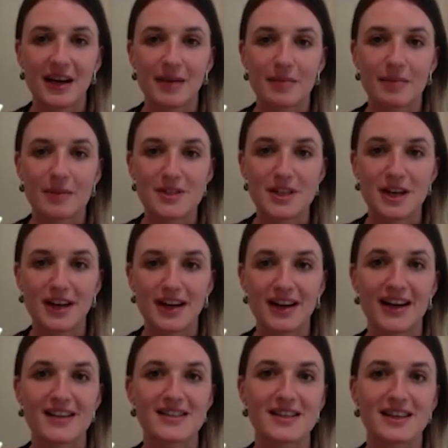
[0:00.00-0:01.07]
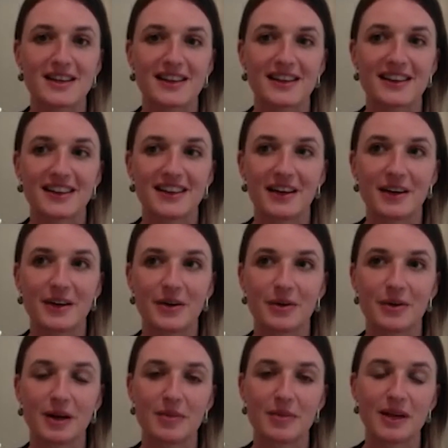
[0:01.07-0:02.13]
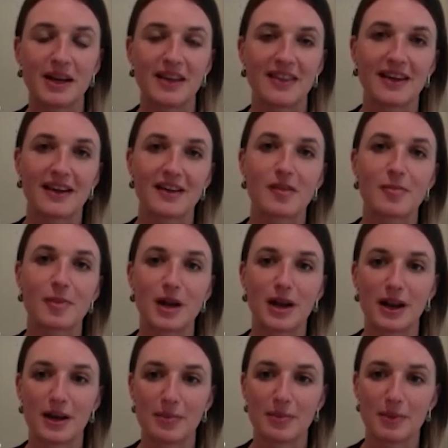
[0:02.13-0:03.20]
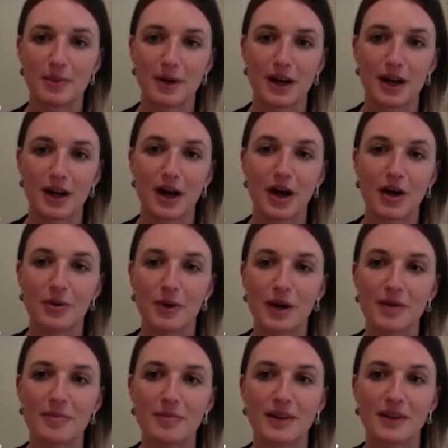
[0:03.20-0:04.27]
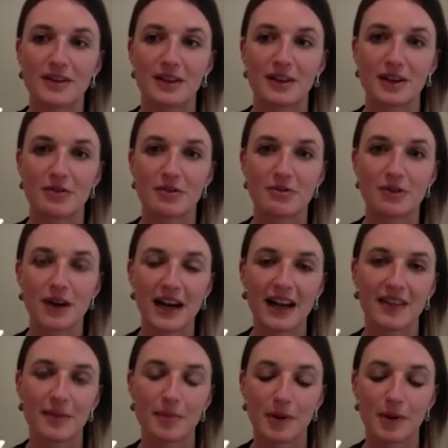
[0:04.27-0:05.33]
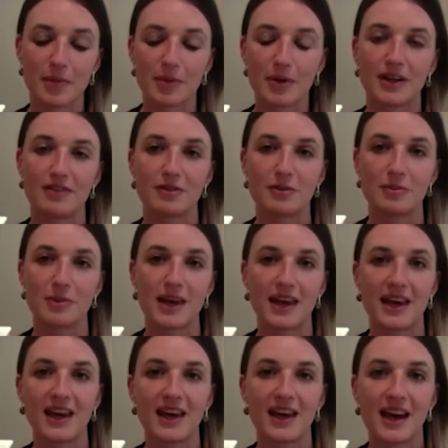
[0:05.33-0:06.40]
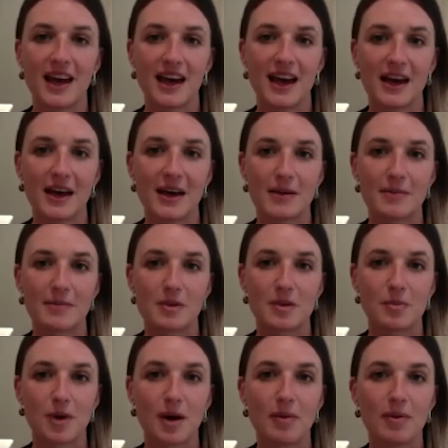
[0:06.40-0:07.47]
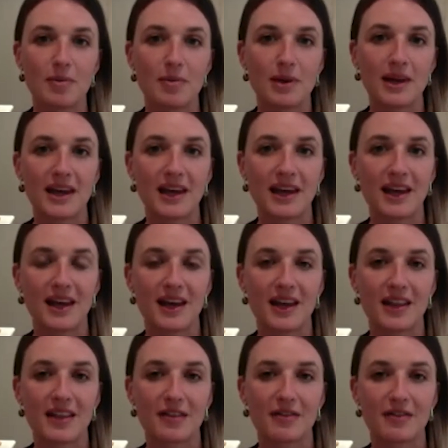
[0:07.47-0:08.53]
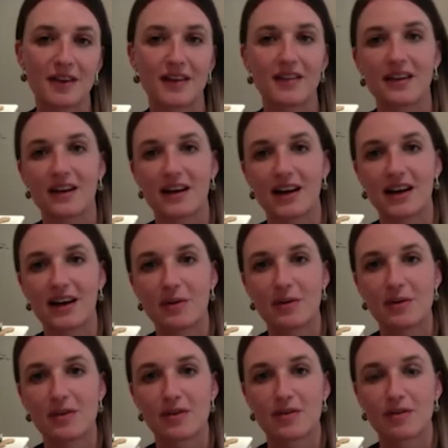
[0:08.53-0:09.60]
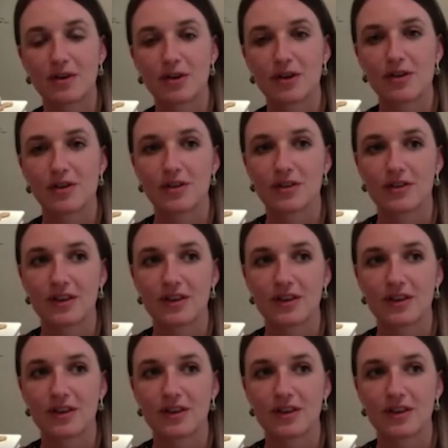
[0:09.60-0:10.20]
started as I think it's been a long one, but really the pinpoint for me was probably the fact that I was the first